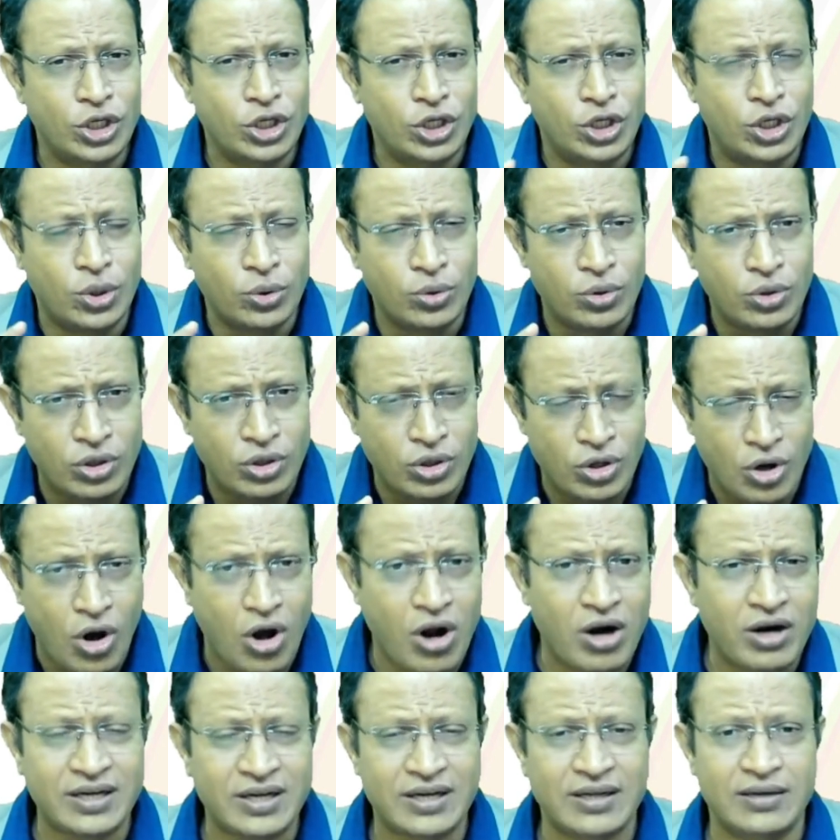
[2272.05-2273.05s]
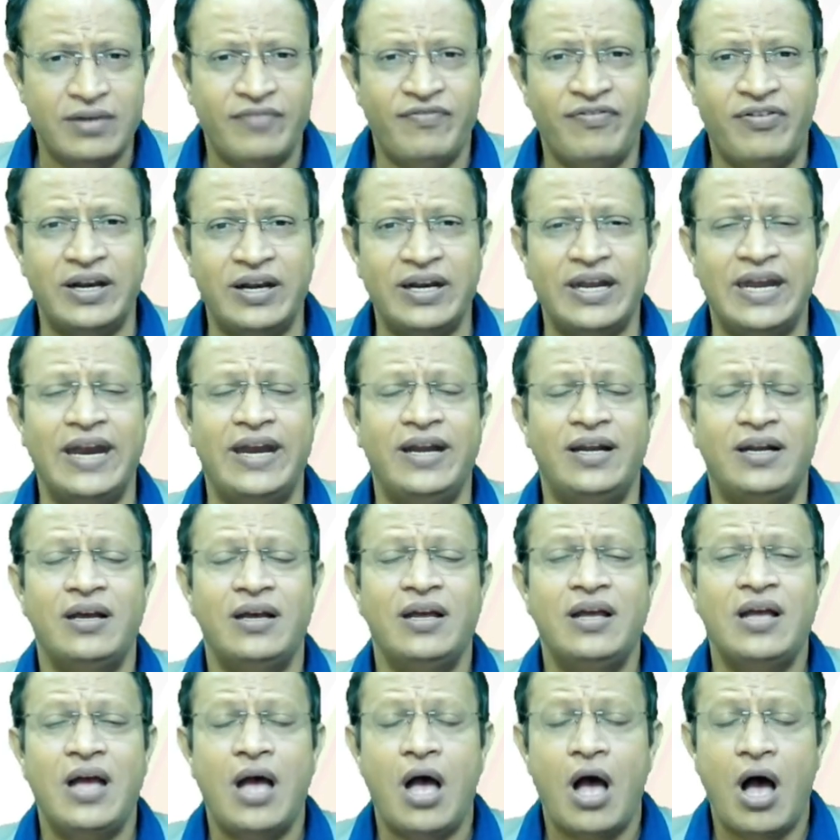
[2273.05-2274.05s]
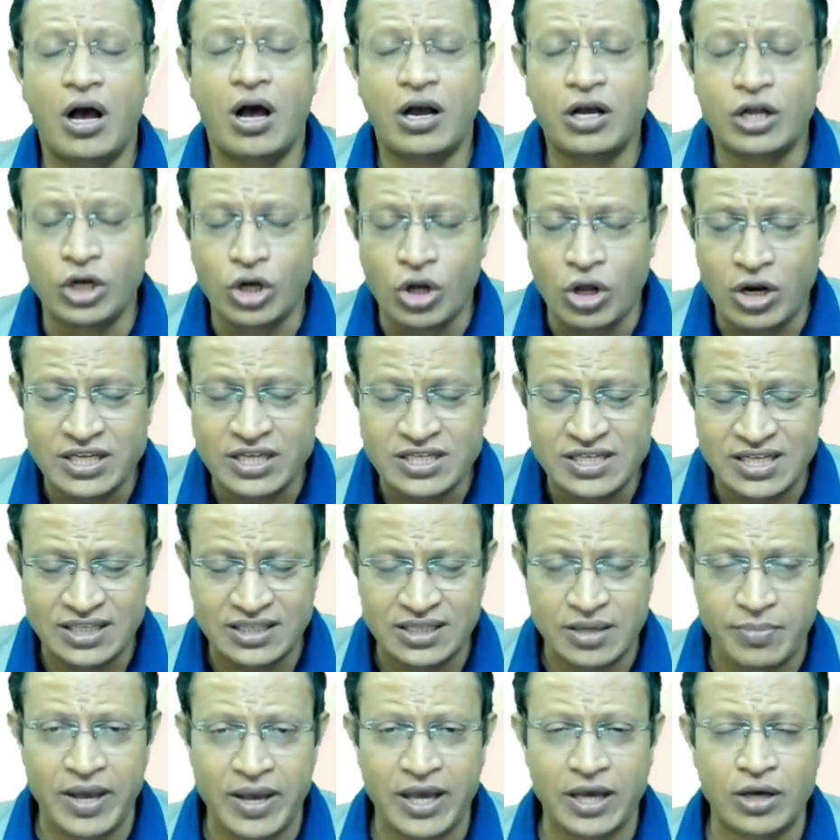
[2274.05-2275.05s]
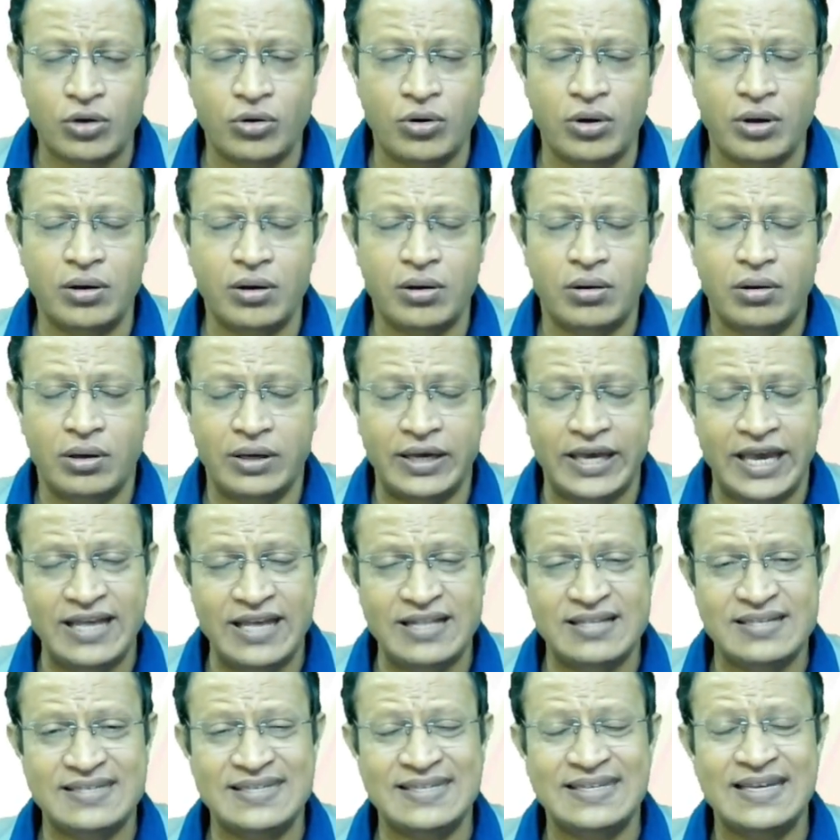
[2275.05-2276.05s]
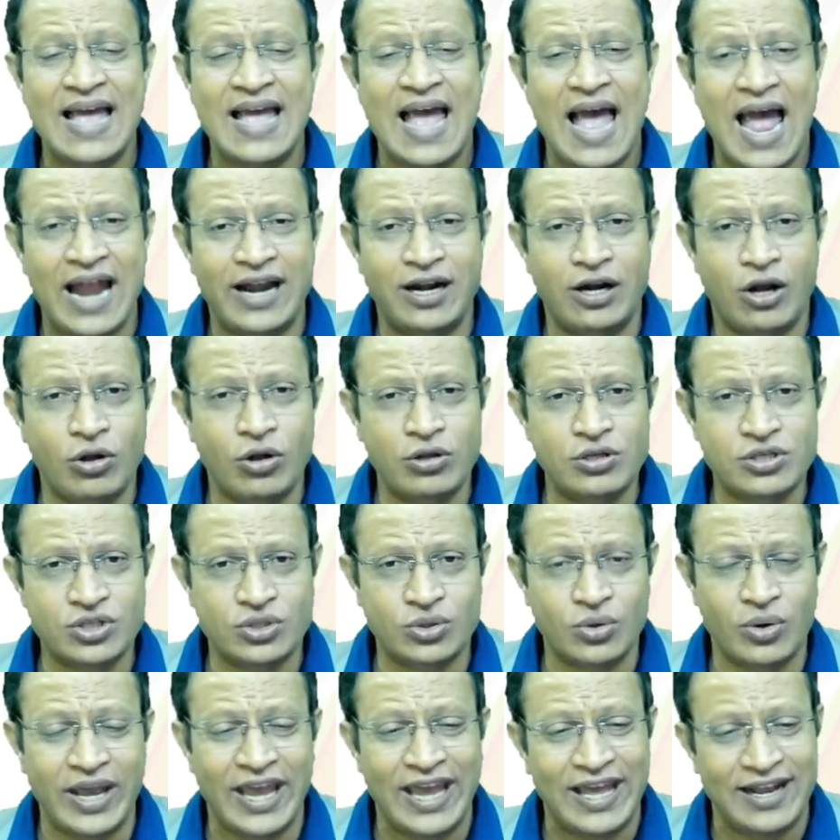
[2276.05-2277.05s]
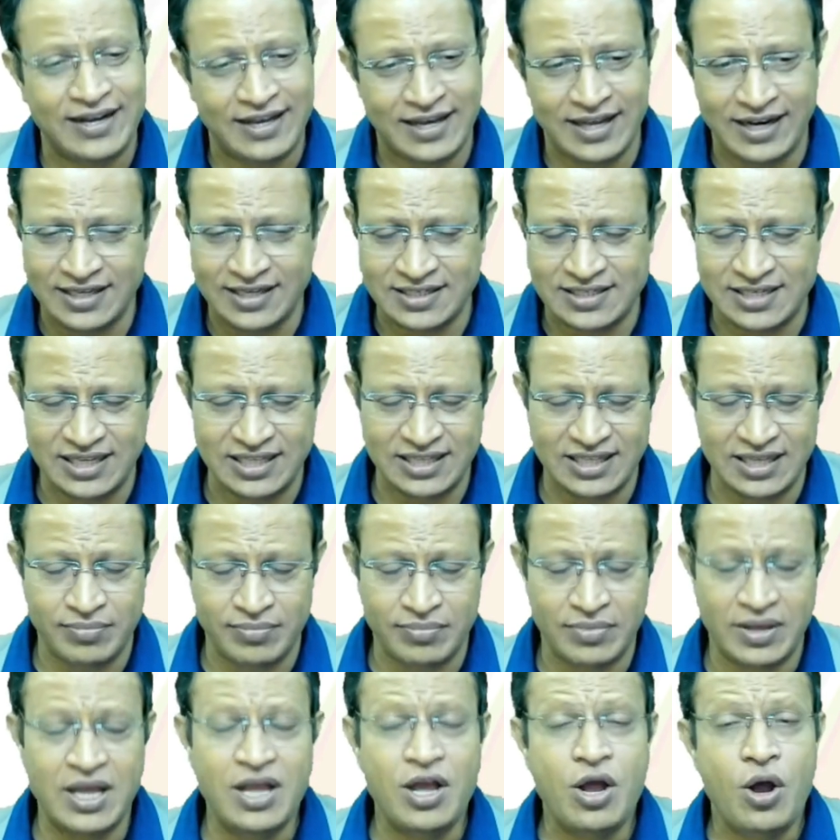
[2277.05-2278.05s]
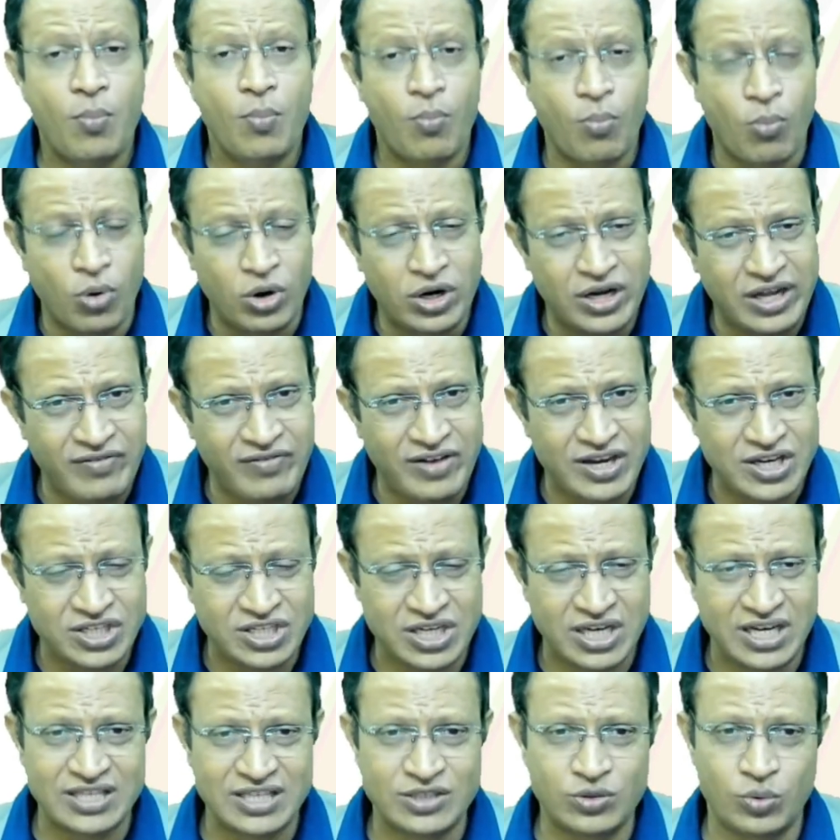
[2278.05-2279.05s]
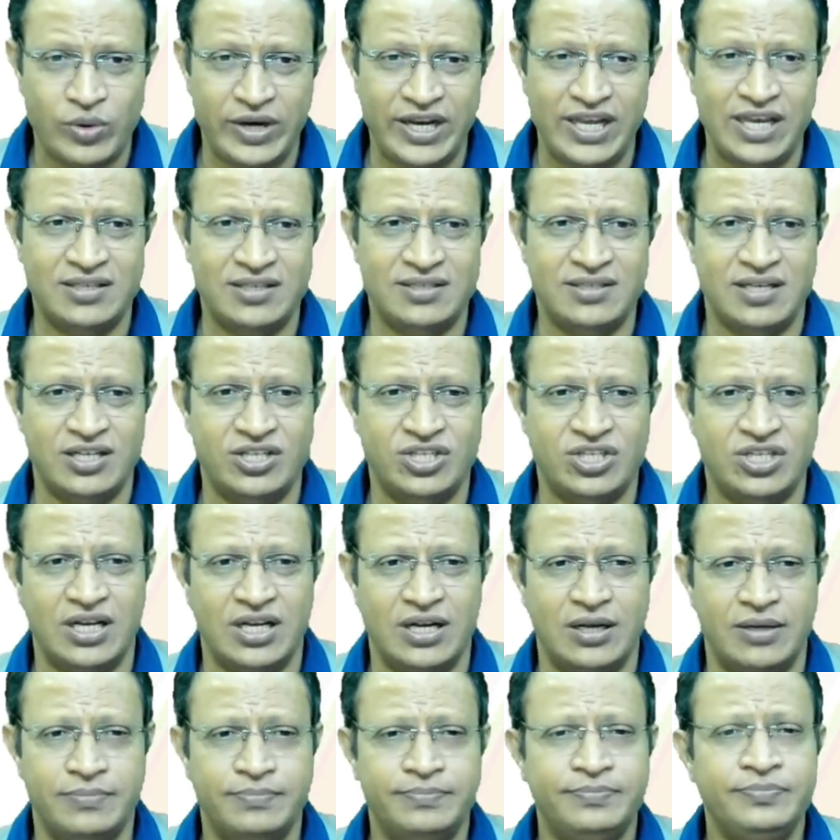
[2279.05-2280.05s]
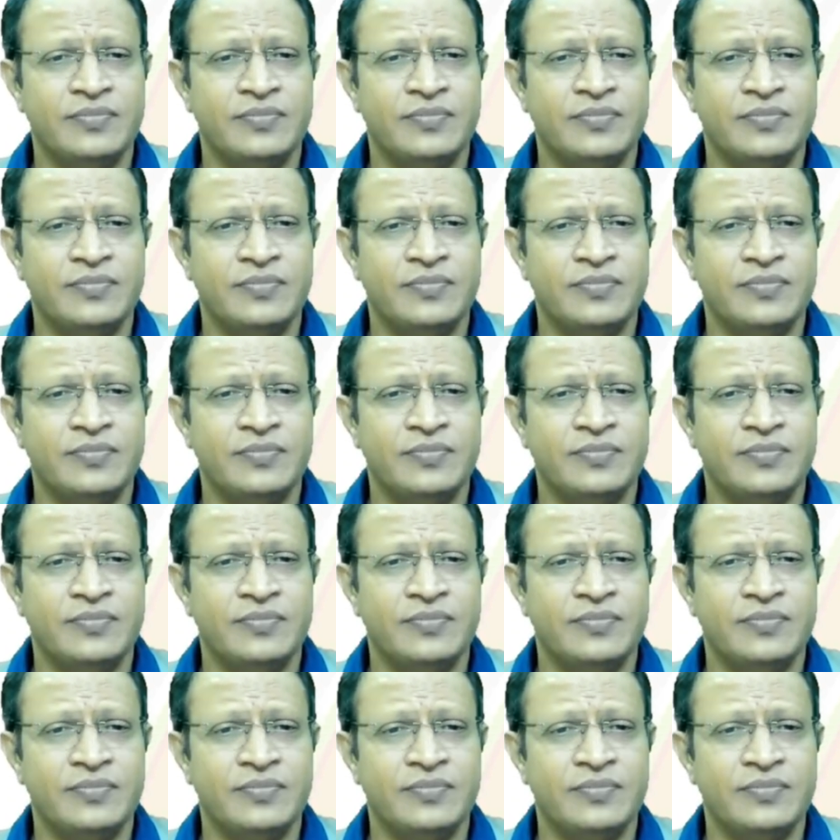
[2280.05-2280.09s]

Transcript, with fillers: Do not forget acknowledging the micro gains and also encouraging them. Motivation is very essential.